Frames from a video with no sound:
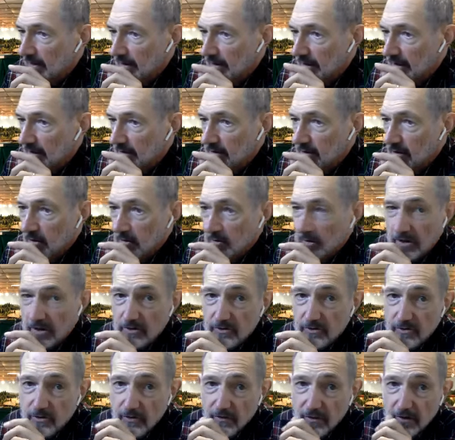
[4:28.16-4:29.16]
and go
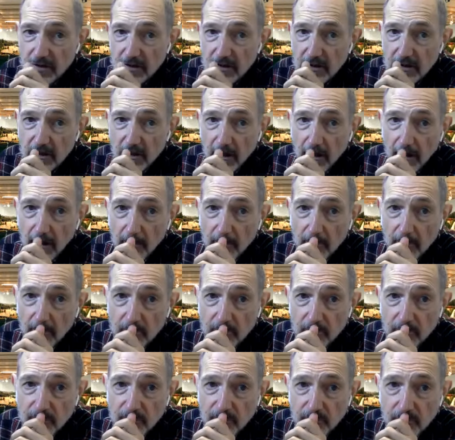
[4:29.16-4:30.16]
into the
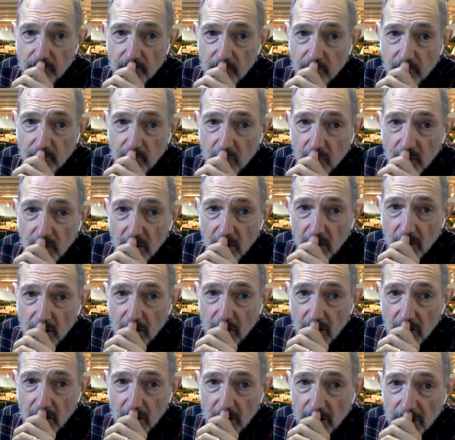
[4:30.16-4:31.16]

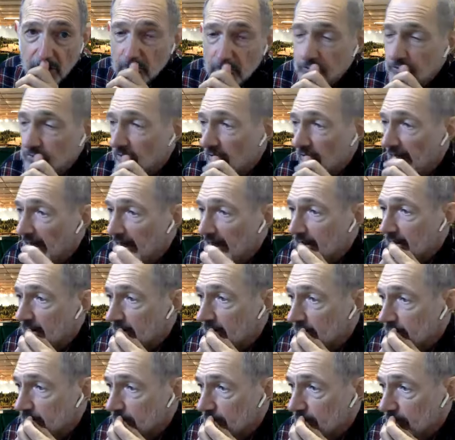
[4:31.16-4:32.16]
new track,
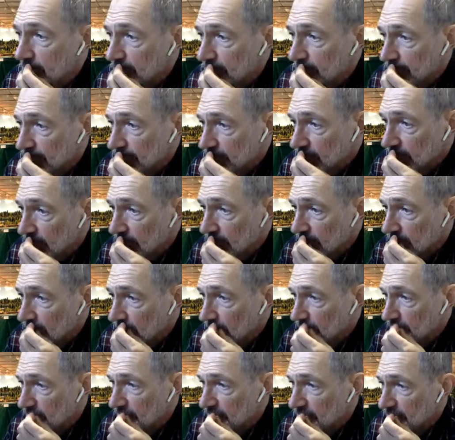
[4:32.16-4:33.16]

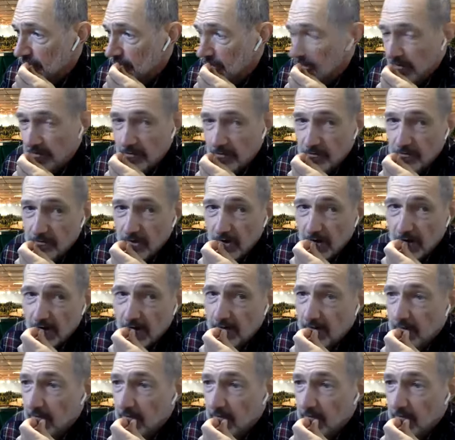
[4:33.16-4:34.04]
which is the one in the front.